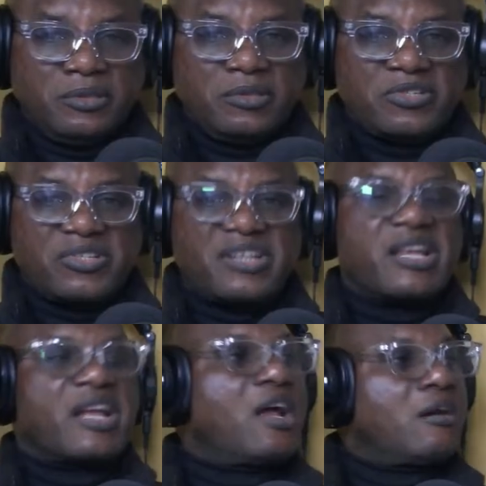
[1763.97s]
you understand?
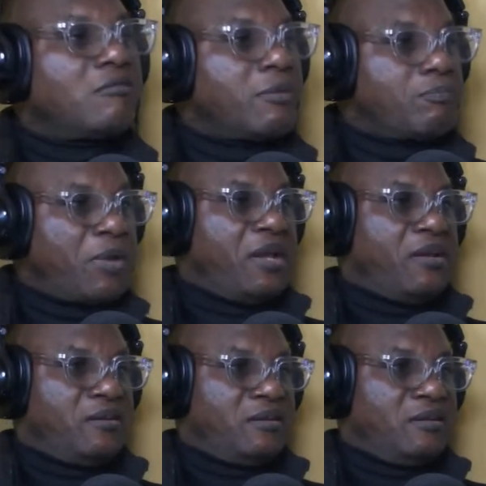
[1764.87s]
They carry
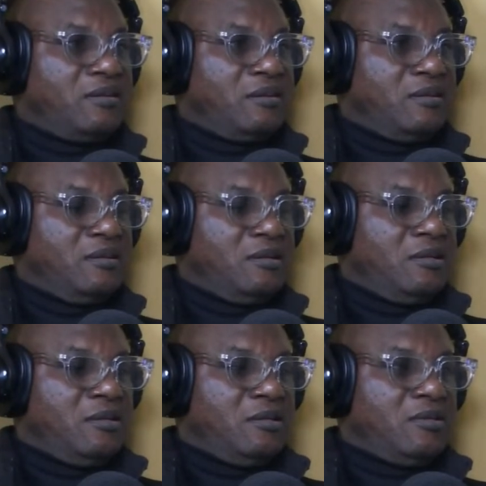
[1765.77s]
pain.
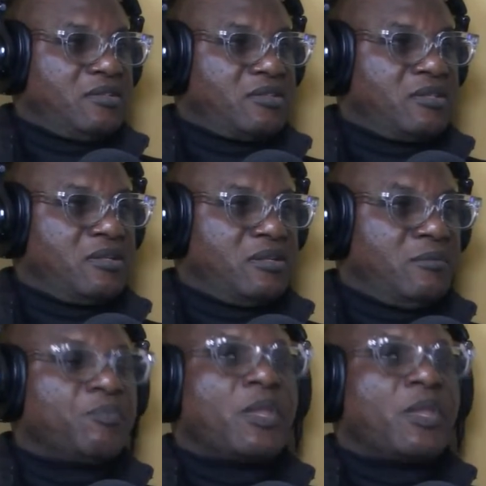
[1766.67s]
You understand?